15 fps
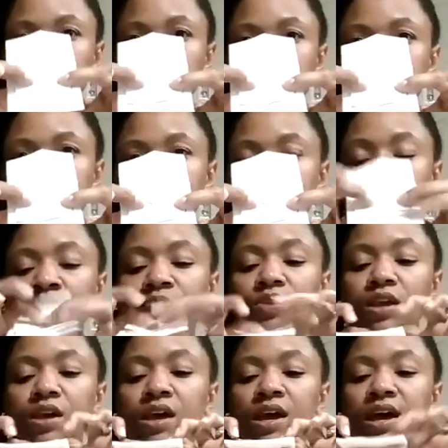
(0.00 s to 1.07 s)
See that?
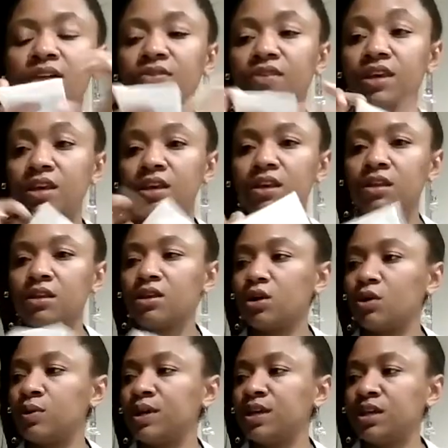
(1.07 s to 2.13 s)
And then
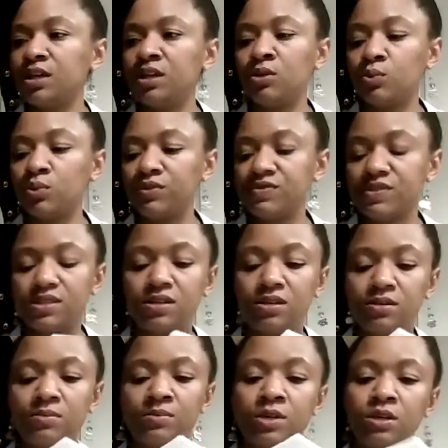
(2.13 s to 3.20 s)
go in with
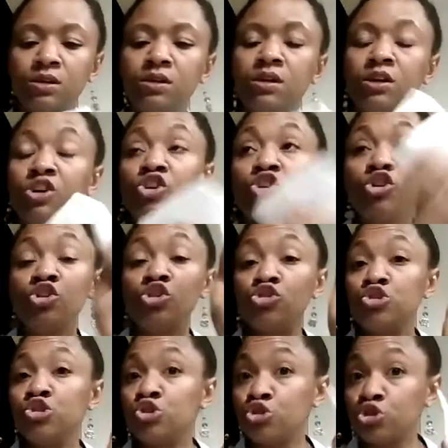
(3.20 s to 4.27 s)
some
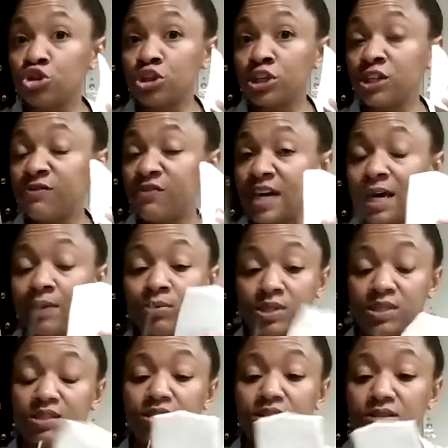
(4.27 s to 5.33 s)
good fabric
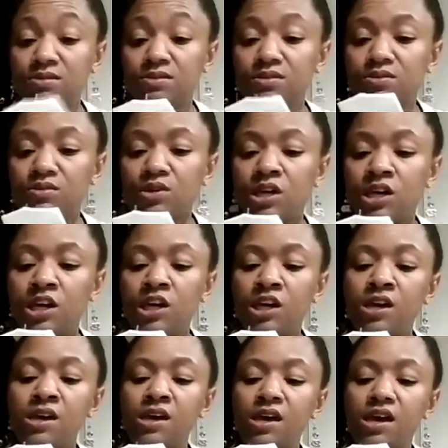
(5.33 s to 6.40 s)
scissors,
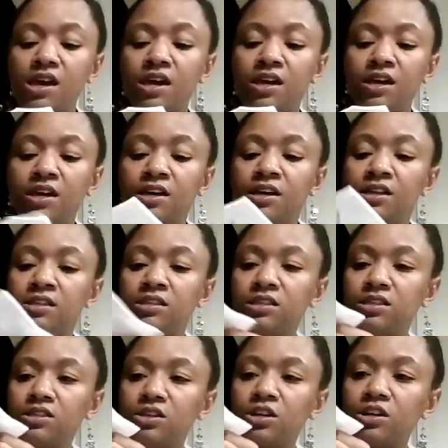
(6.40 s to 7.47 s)
okay? And
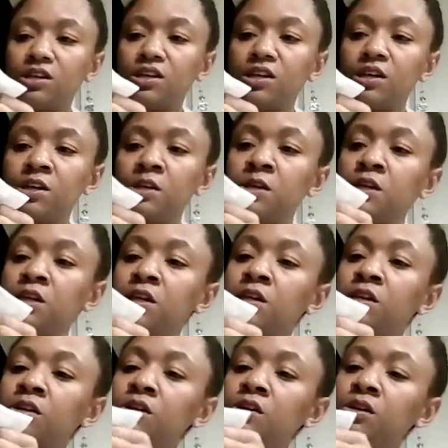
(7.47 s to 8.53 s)
start
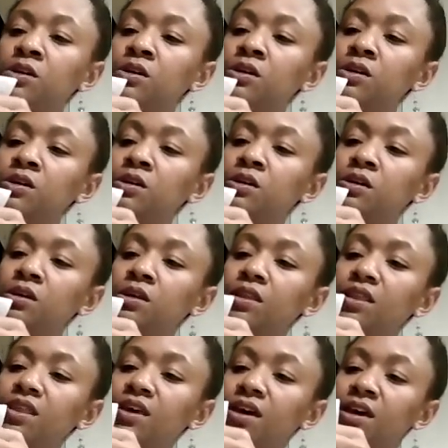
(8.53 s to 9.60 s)
cutting
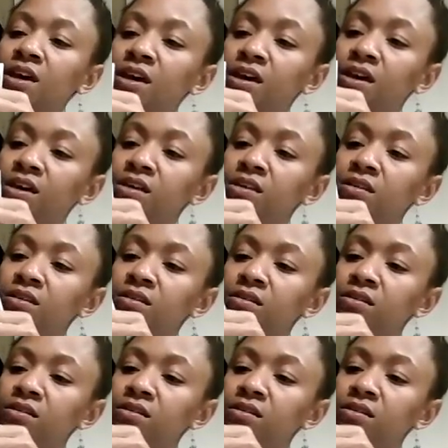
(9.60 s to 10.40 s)
the head.